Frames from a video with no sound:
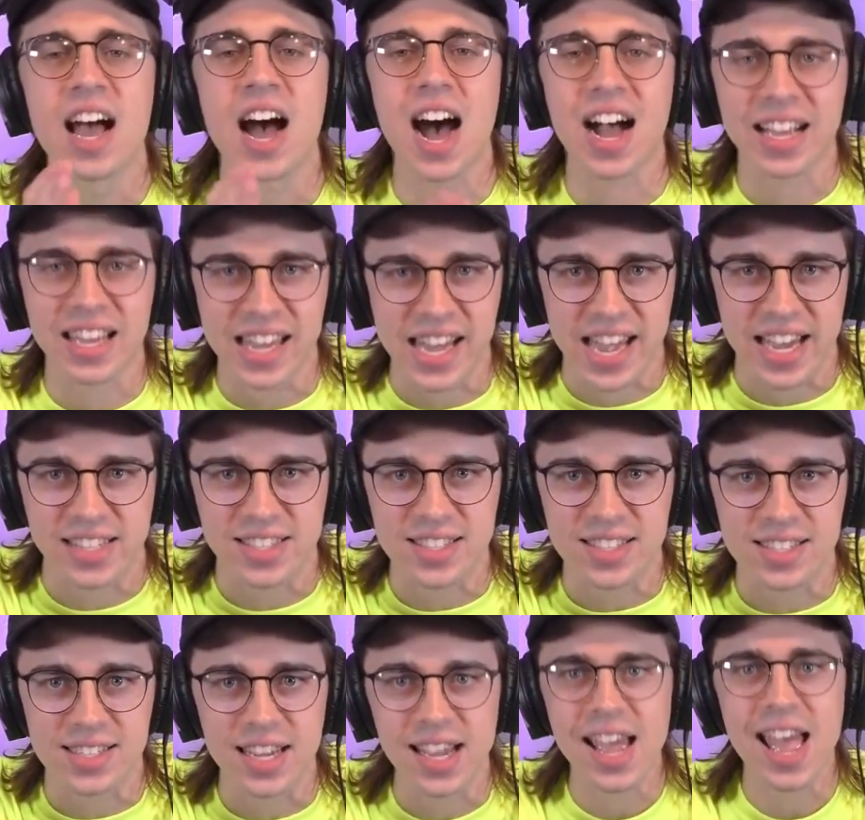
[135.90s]

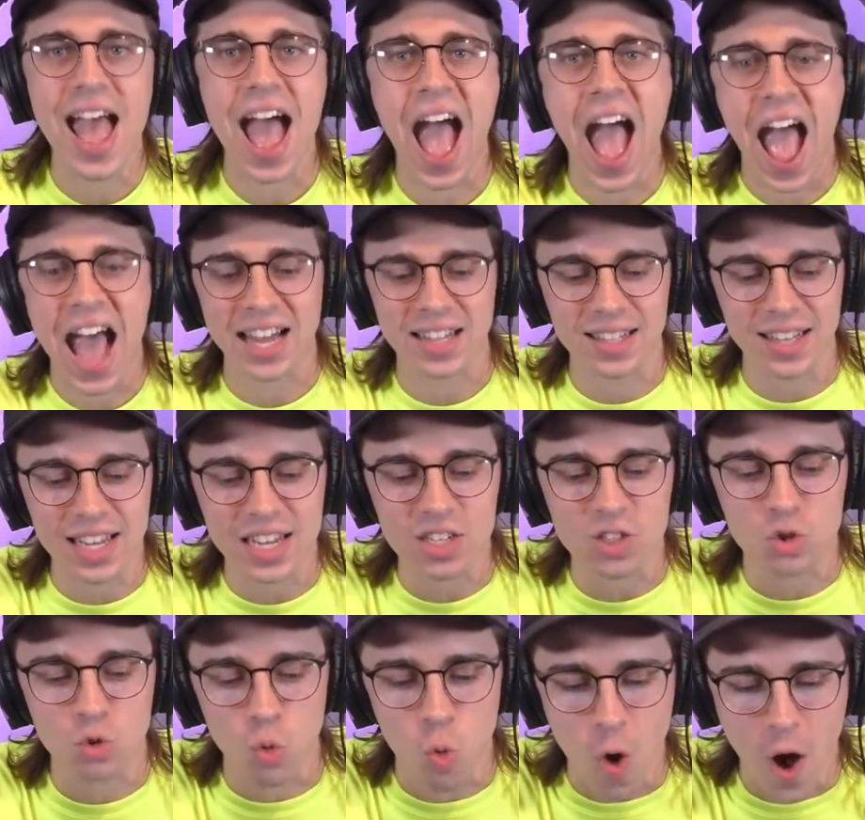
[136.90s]
against at
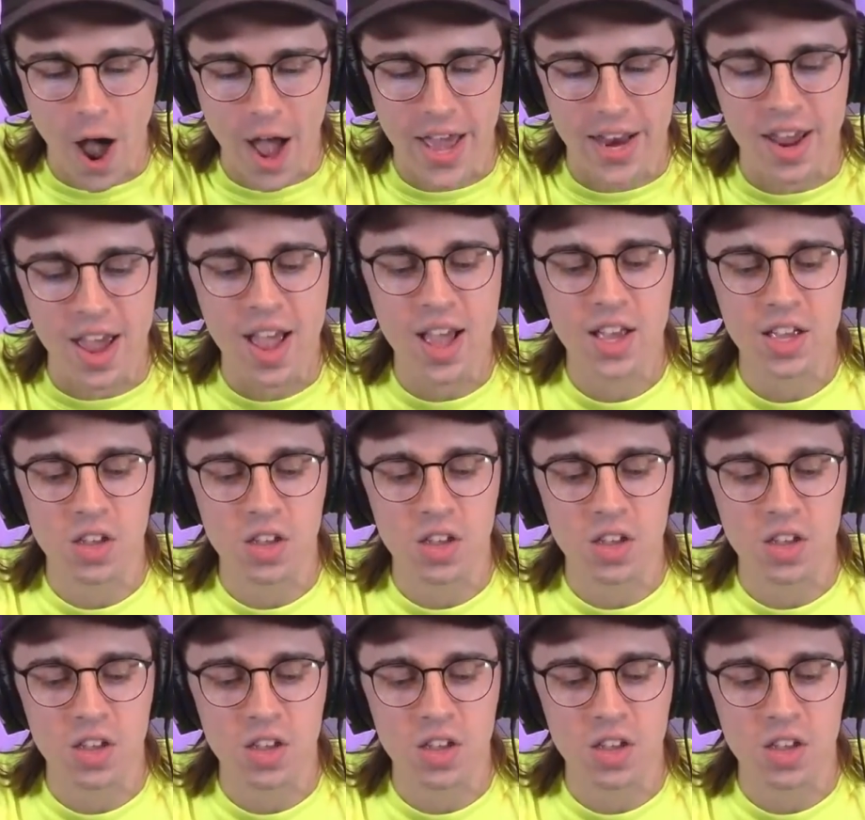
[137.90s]
least one